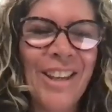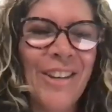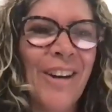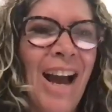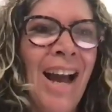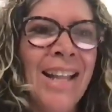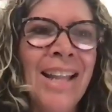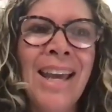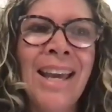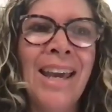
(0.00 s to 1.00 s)
you.
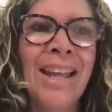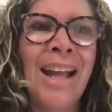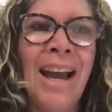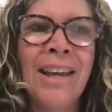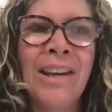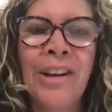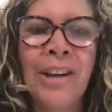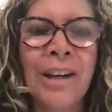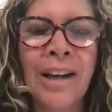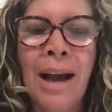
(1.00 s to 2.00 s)
And again, I
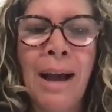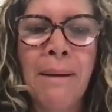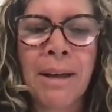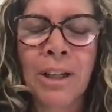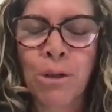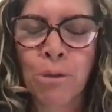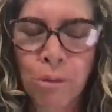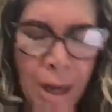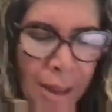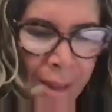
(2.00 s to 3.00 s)
hear
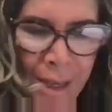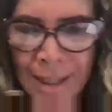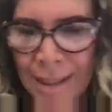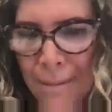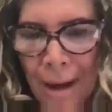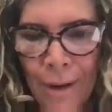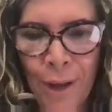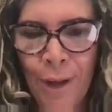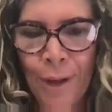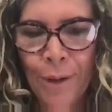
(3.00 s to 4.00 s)
great things about
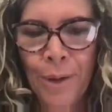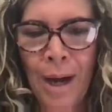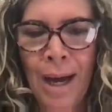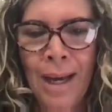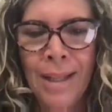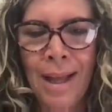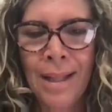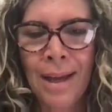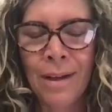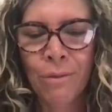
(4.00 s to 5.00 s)
you,
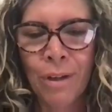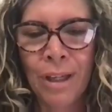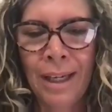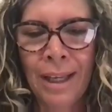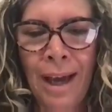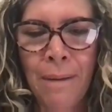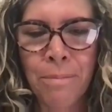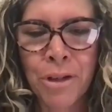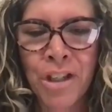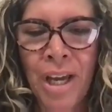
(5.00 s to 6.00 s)
and I really
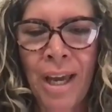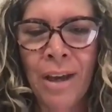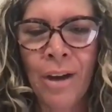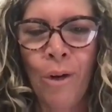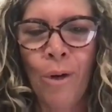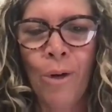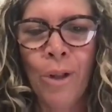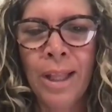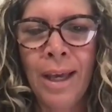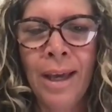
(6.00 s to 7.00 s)
appreciate
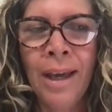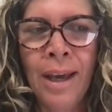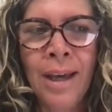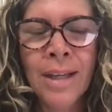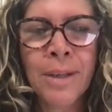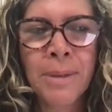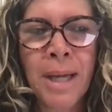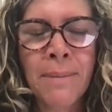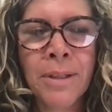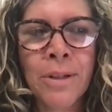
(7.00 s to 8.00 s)
all the,
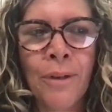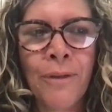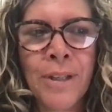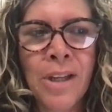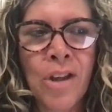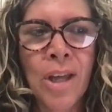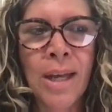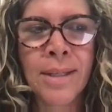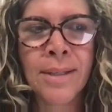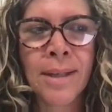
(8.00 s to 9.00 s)
sometimes,
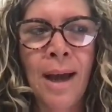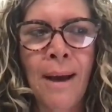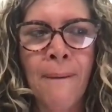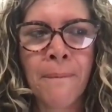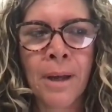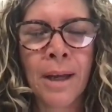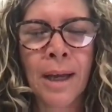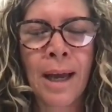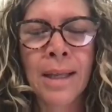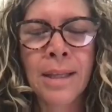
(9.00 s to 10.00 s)
physicians
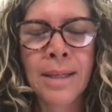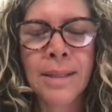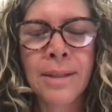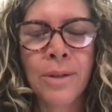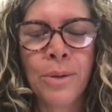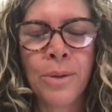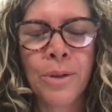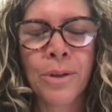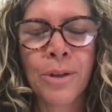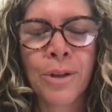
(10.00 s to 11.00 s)
can just
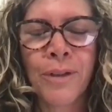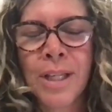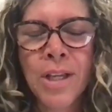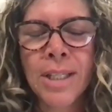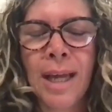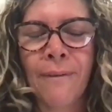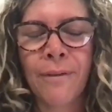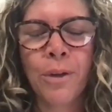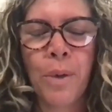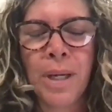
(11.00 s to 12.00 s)
do, so physicians
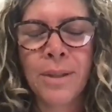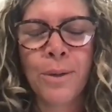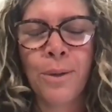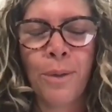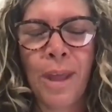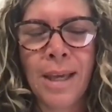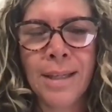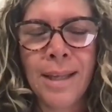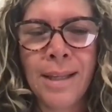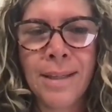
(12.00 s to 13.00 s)
have two ways to do
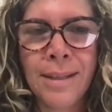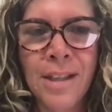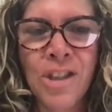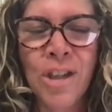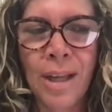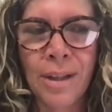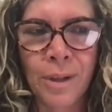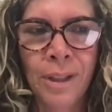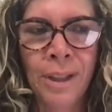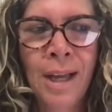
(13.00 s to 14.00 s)
things, and this is in
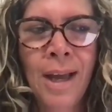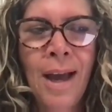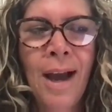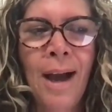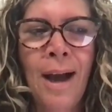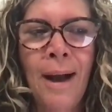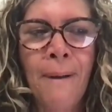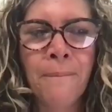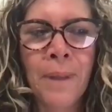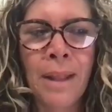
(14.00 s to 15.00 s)
general.
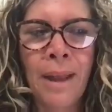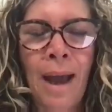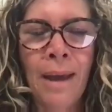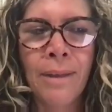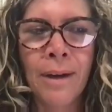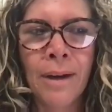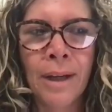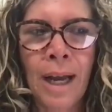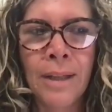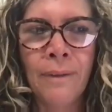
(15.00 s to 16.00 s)
They either
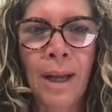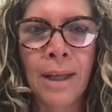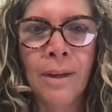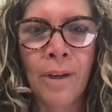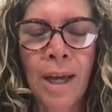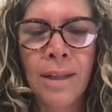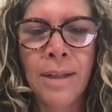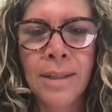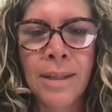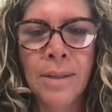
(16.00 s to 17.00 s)
kind of like, okay,
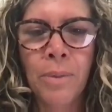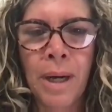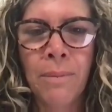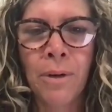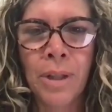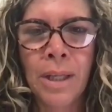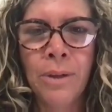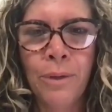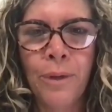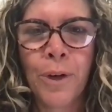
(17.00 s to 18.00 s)
this is what I'm gonna
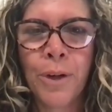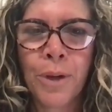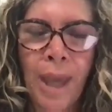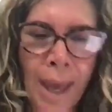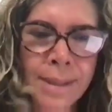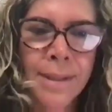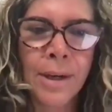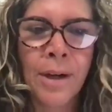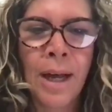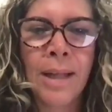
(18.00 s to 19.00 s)
do for your
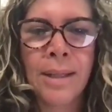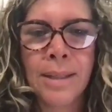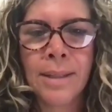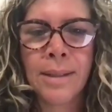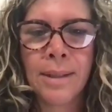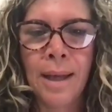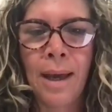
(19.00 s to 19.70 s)
cancer, and this is